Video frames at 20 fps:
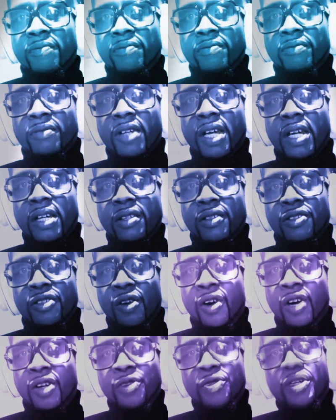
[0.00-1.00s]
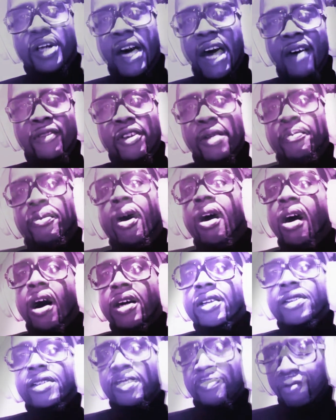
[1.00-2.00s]
Like, Dawn, you can have your
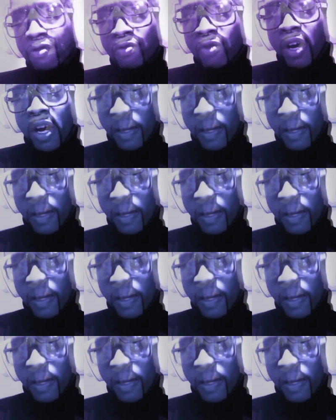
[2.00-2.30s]
parts if you want.